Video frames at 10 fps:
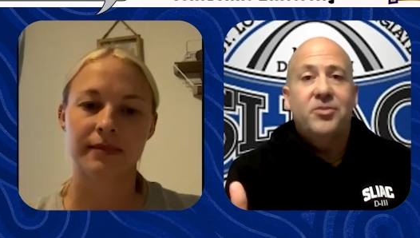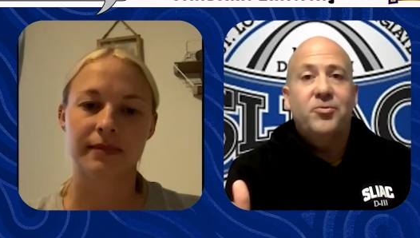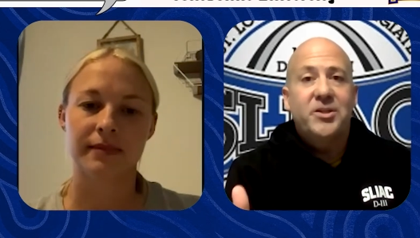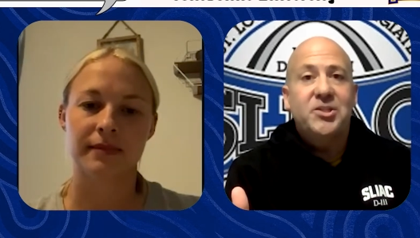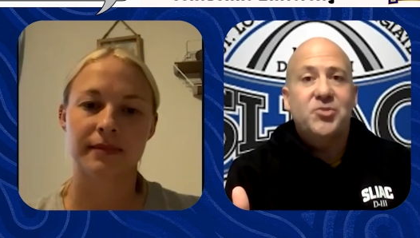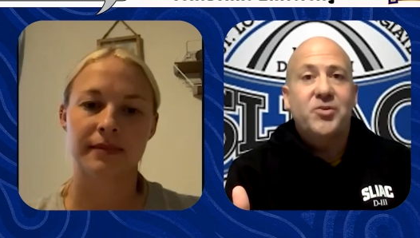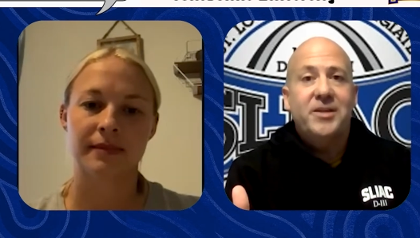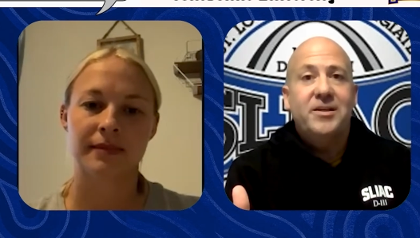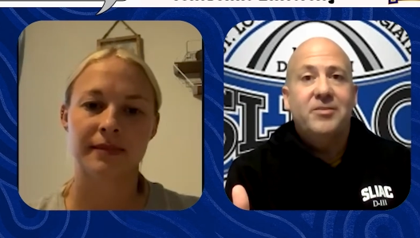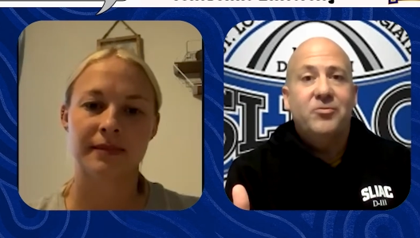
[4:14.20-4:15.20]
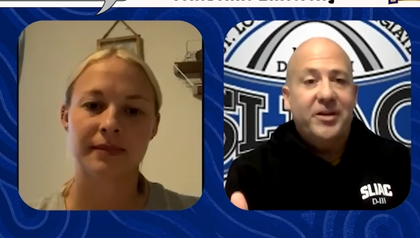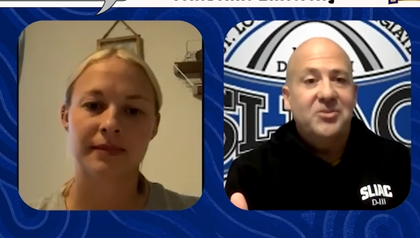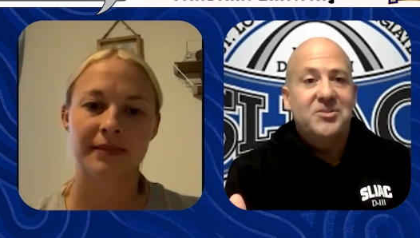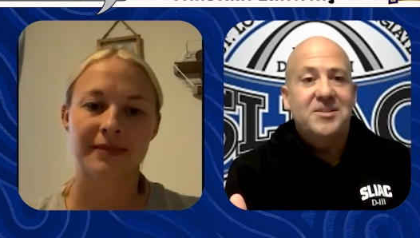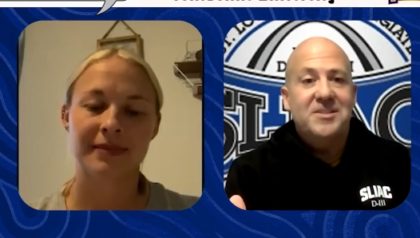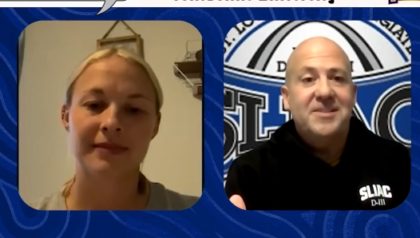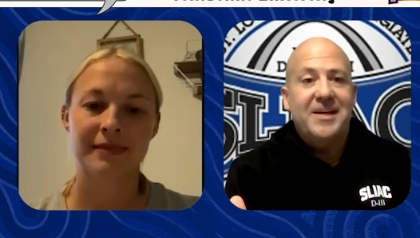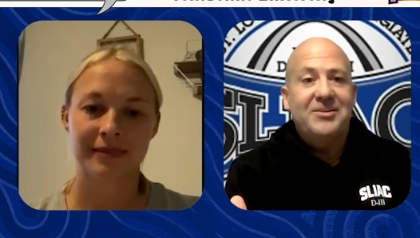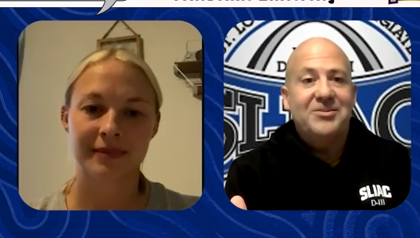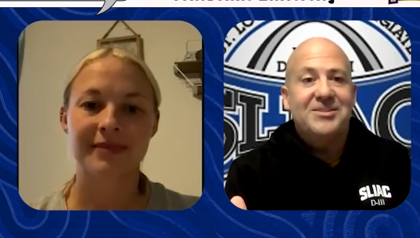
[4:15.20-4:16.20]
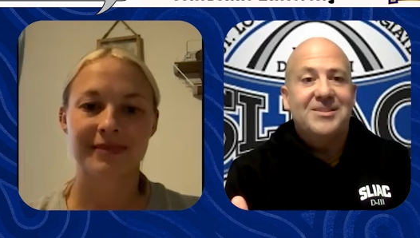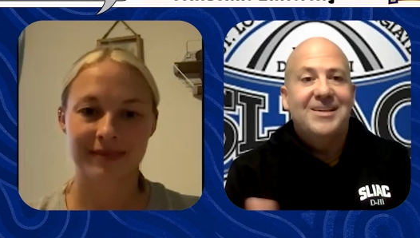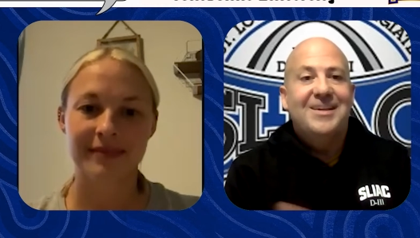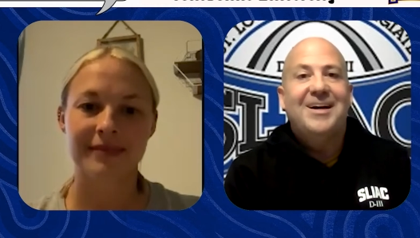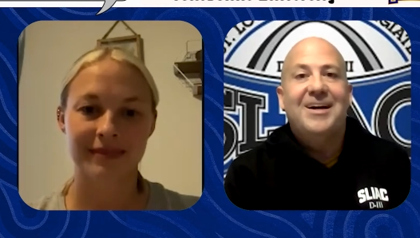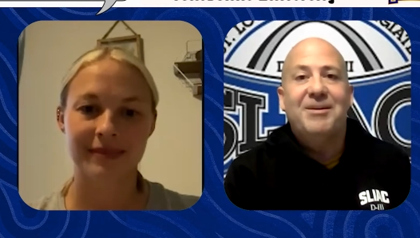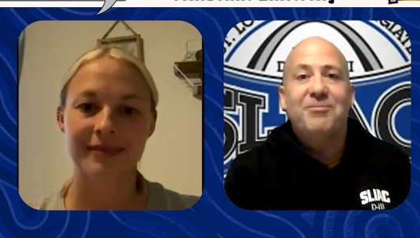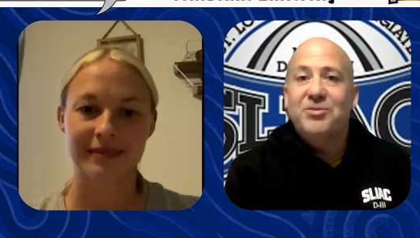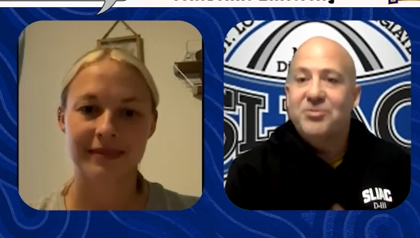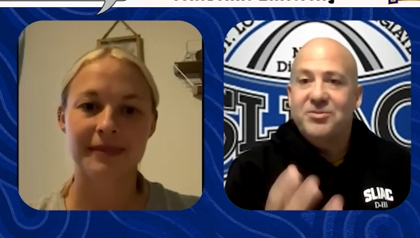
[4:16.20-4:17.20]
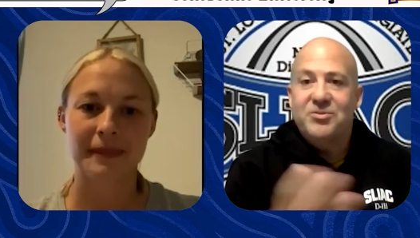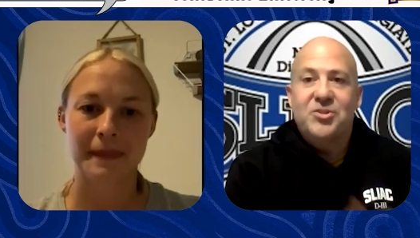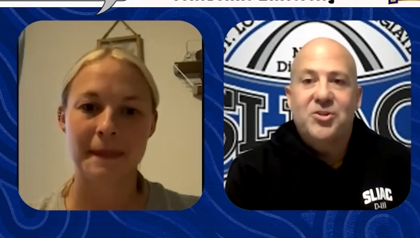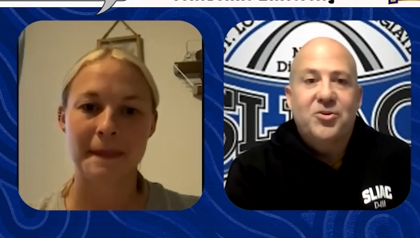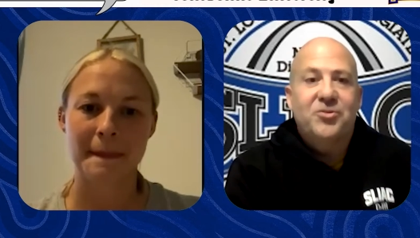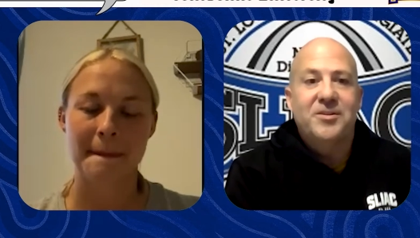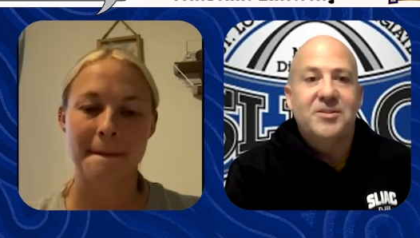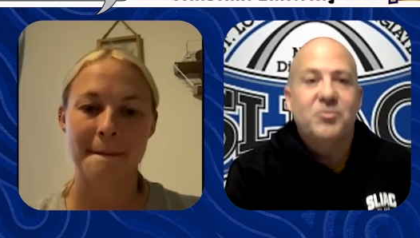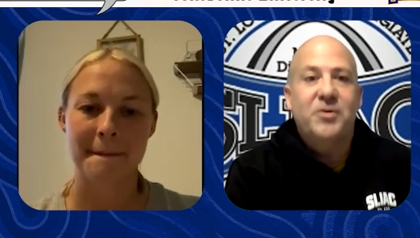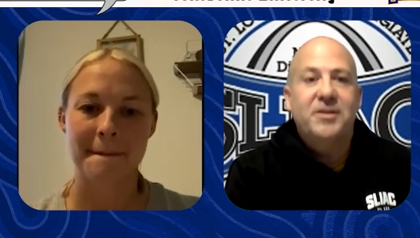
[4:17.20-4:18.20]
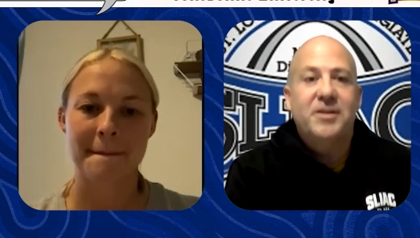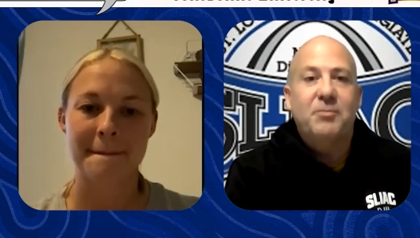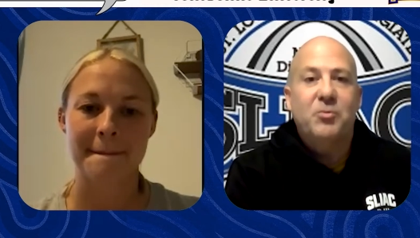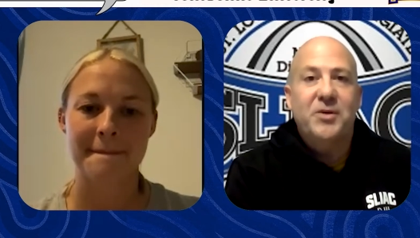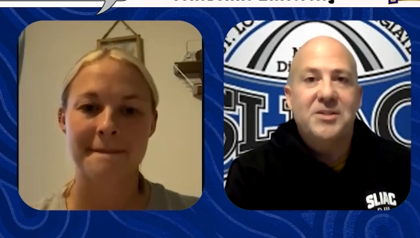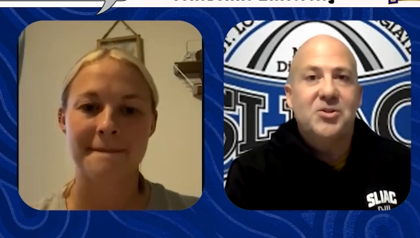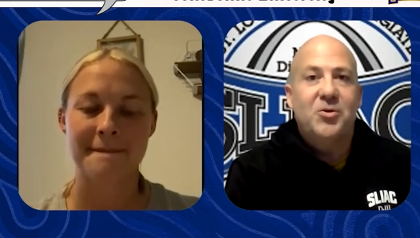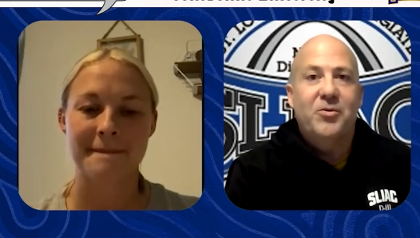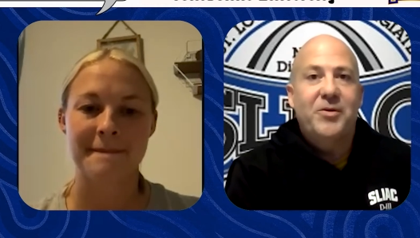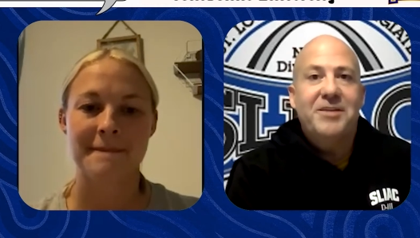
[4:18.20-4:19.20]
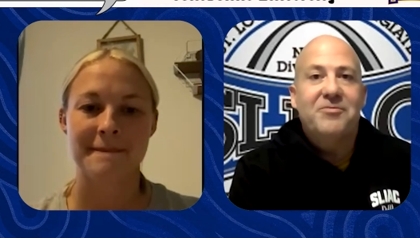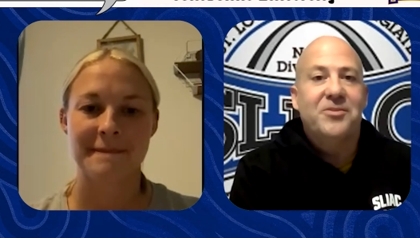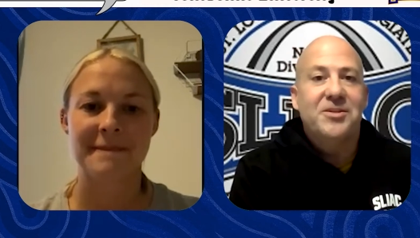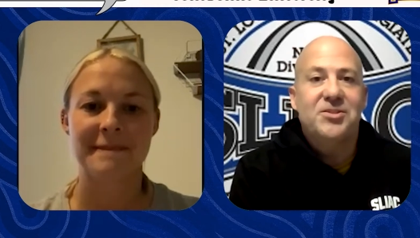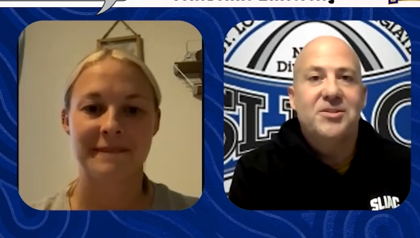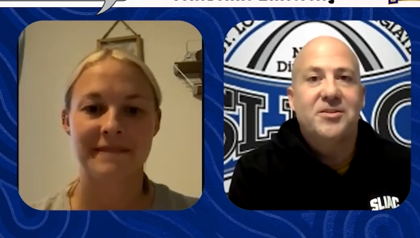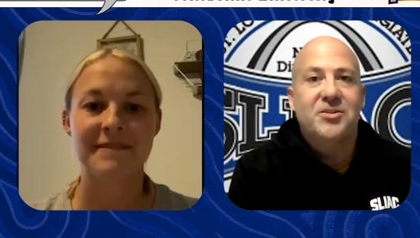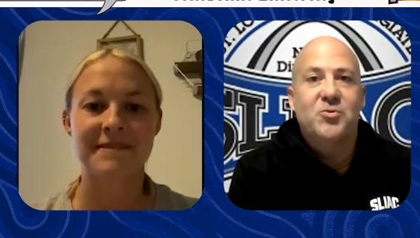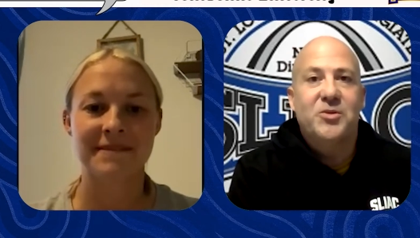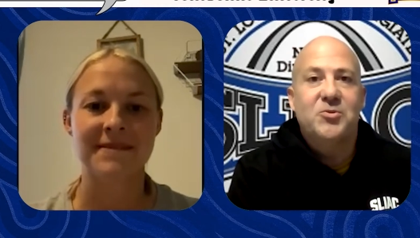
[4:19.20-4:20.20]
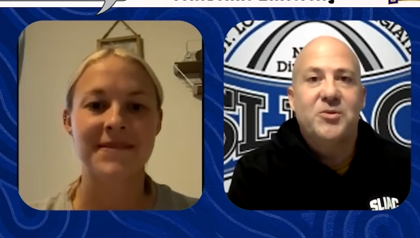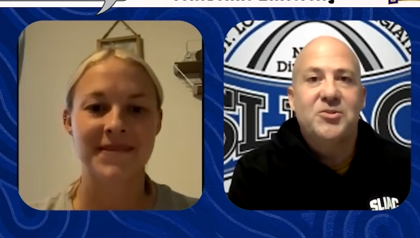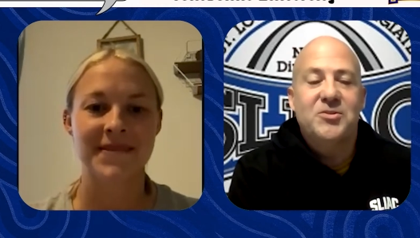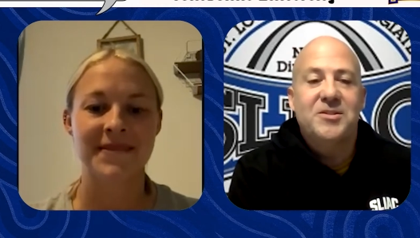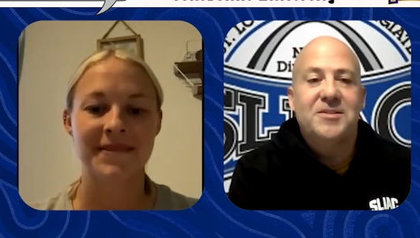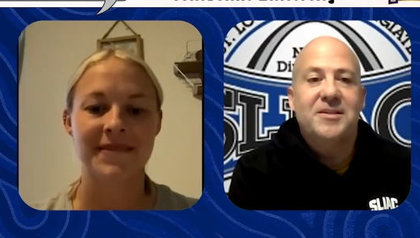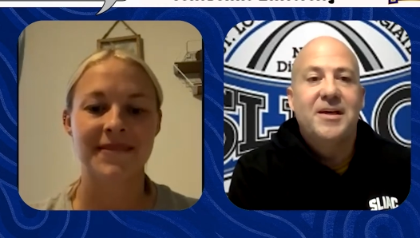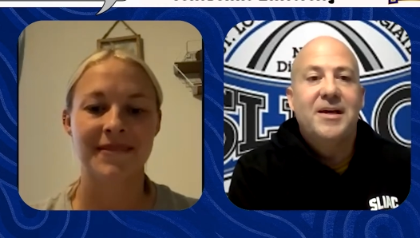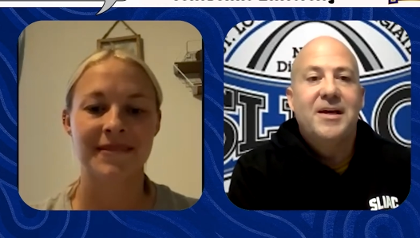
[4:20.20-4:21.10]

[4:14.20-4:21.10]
Speaker 1: three straight regular season titles, um, you, you secured this one a couple weeks ago already for this the mm-hmm. 2022 season.